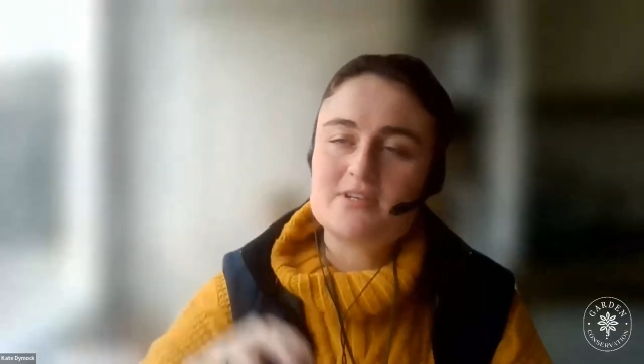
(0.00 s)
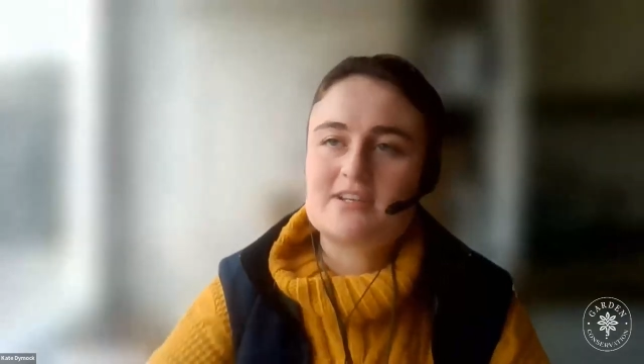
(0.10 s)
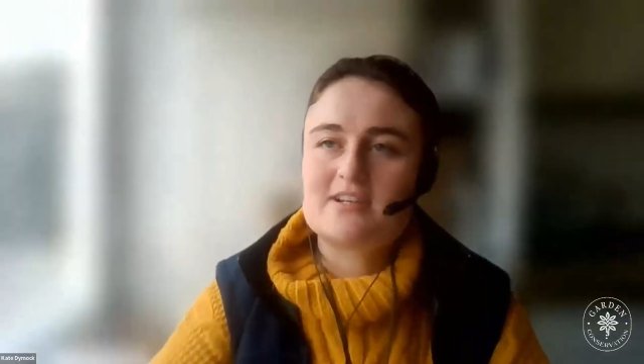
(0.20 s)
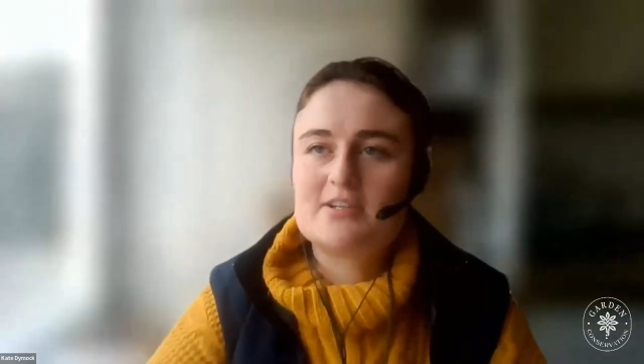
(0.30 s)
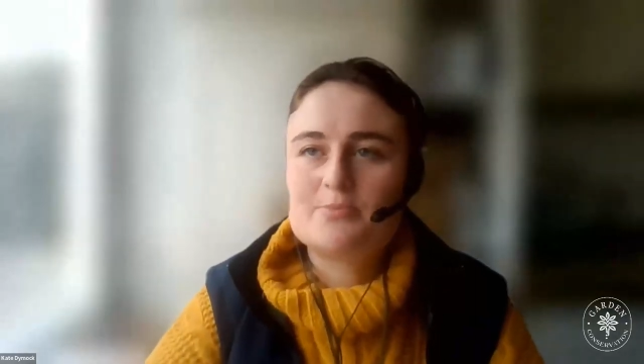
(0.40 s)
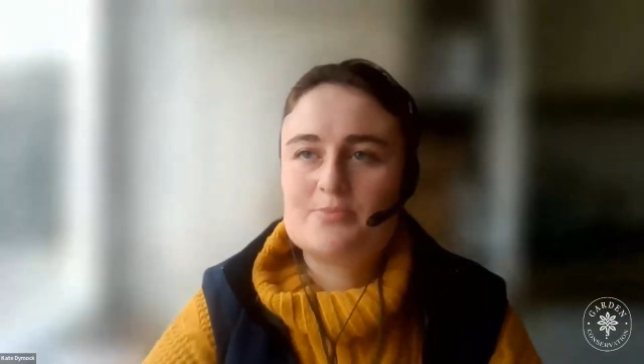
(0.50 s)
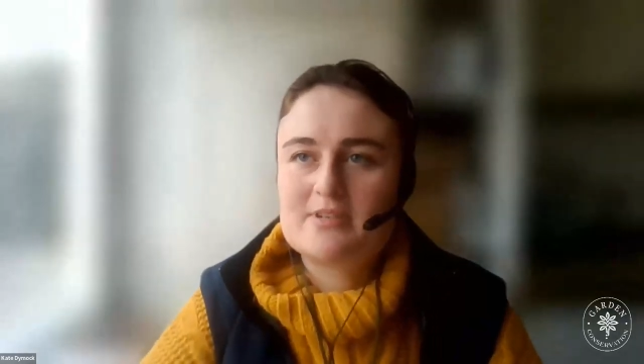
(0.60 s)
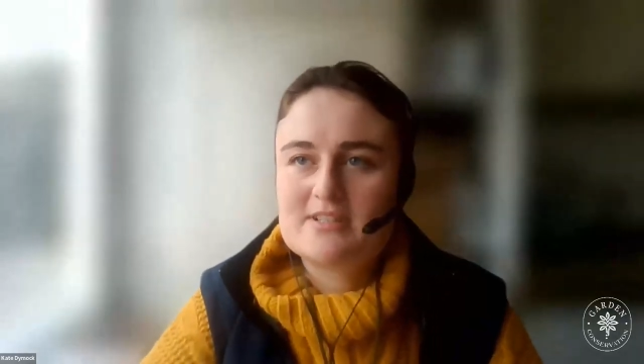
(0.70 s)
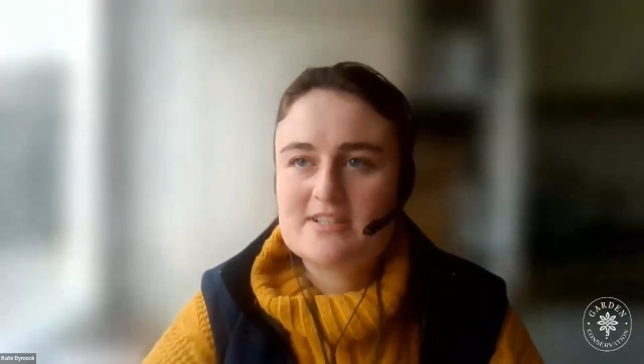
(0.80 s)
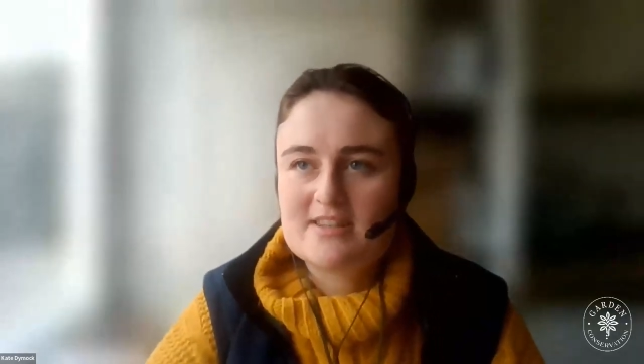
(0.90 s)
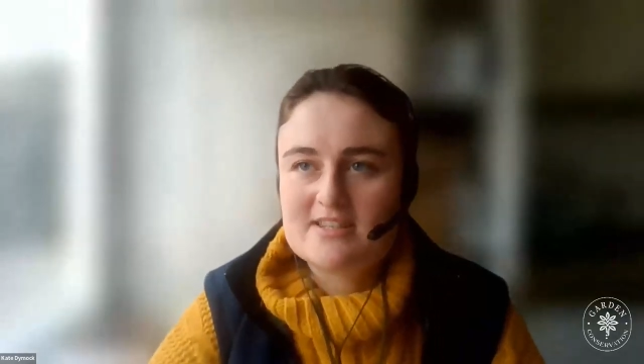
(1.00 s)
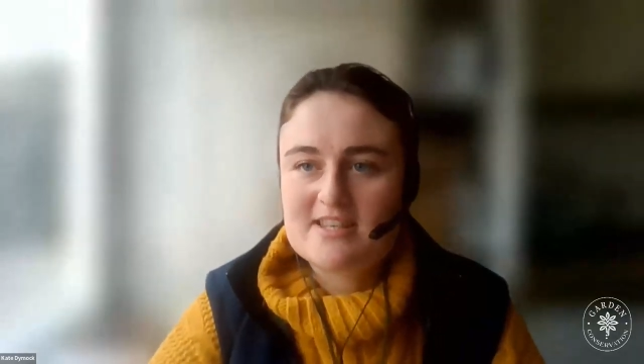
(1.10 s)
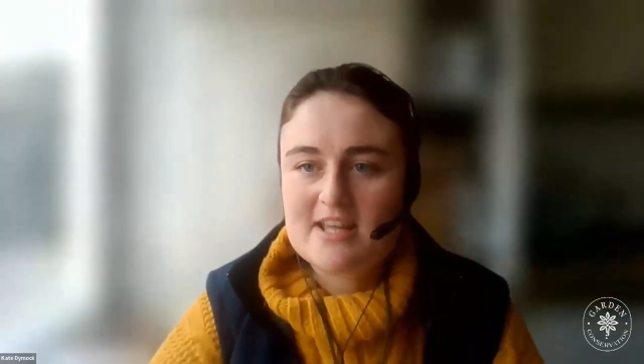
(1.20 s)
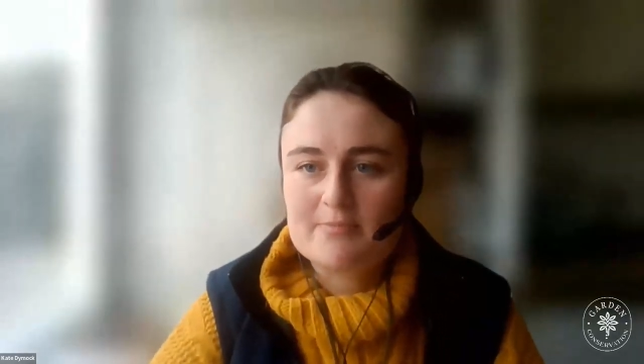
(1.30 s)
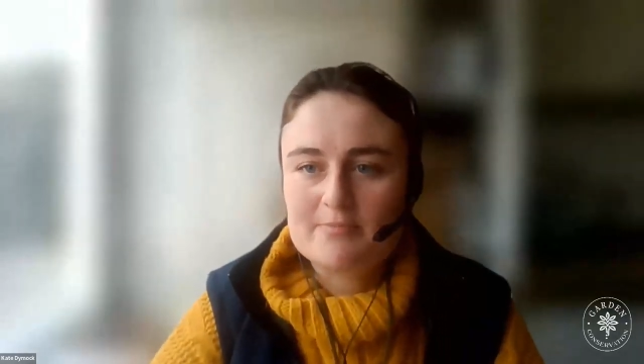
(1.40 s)
but it kind of brings in the
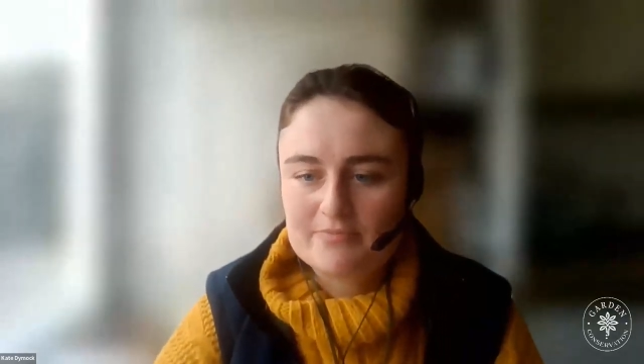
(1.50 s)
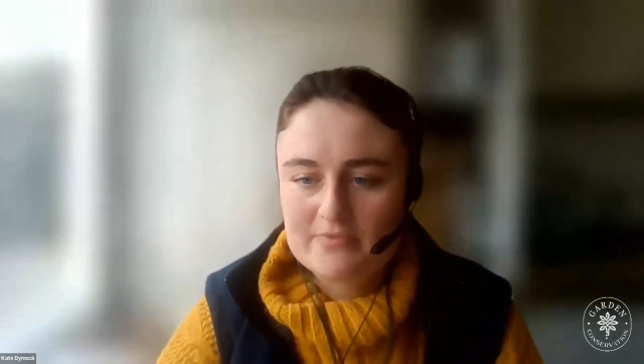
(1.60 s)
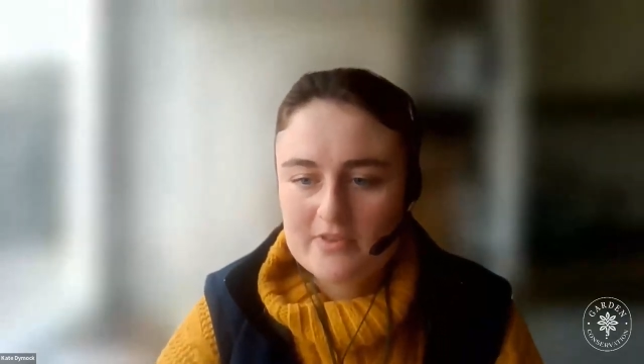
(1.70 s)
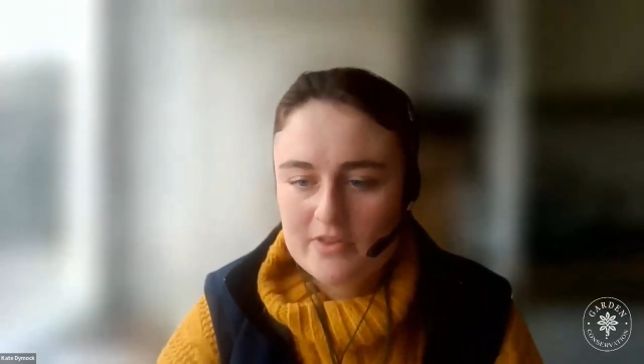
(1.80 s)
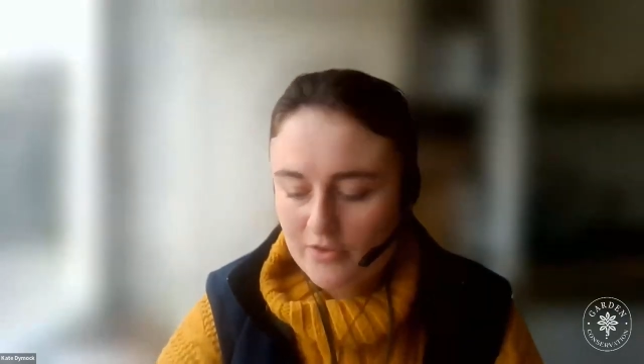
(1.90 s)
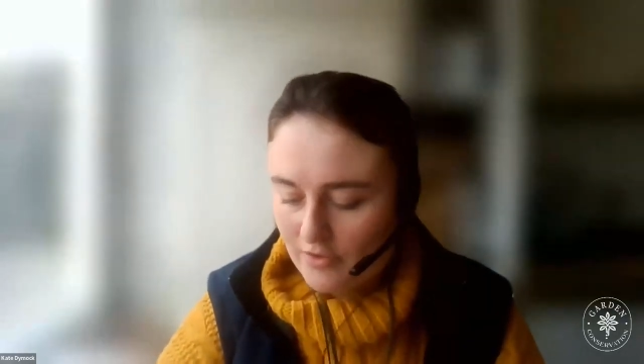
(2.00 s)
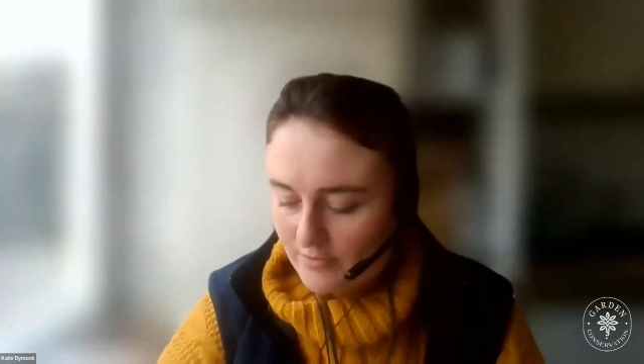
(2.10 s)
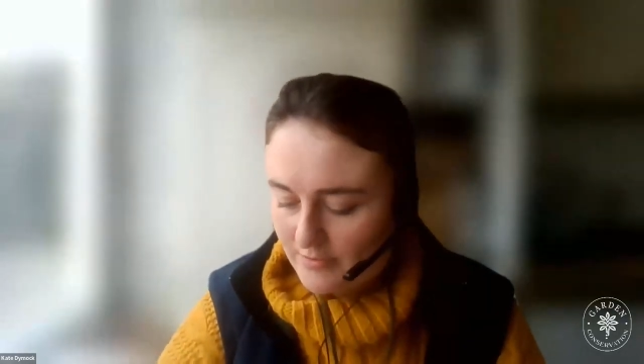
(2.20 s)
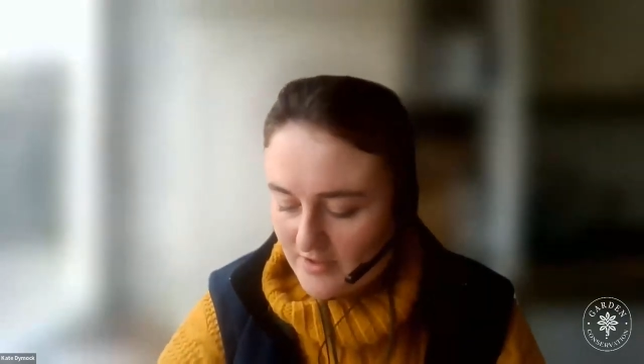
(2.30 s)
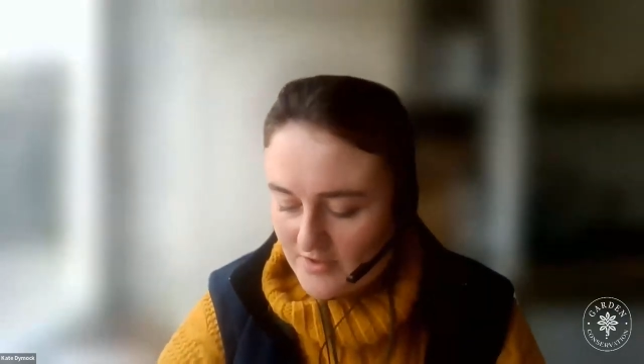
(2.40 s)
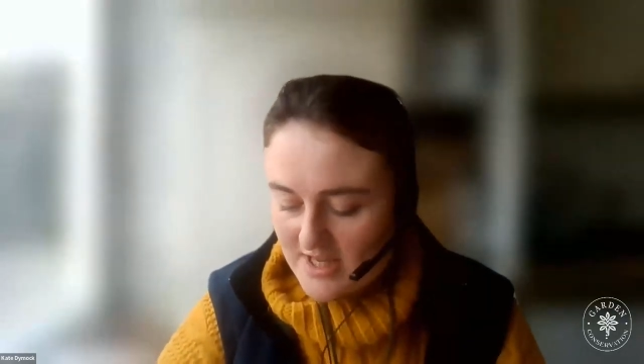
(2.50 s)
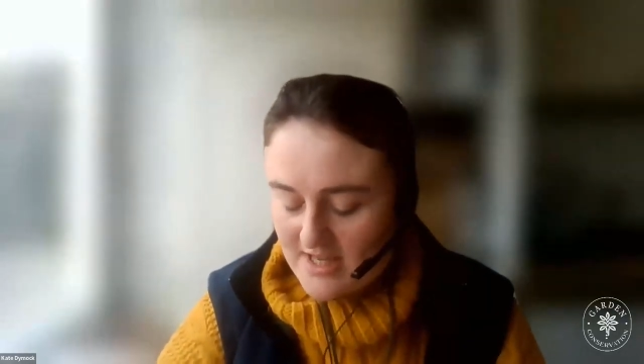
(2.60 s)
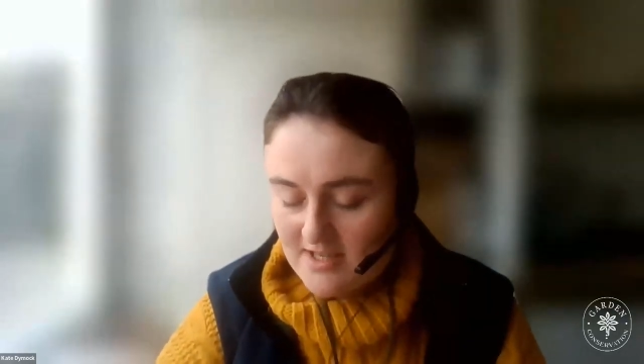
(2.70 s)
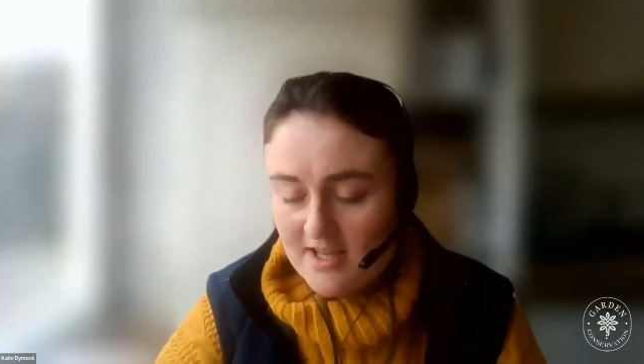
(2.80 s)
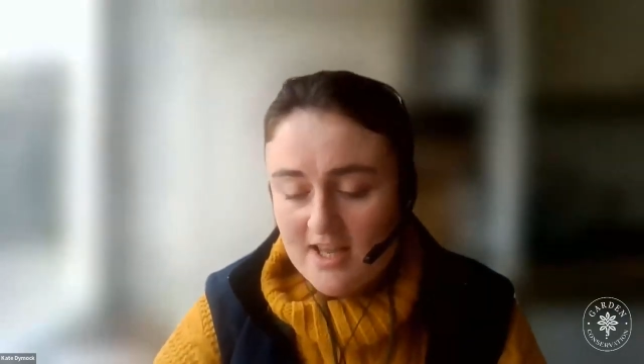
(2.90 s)
same thought
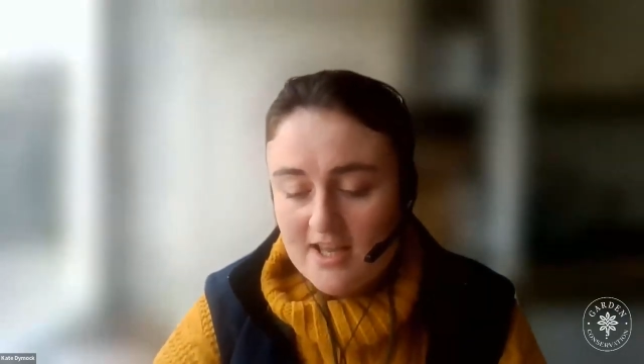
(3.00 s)
process.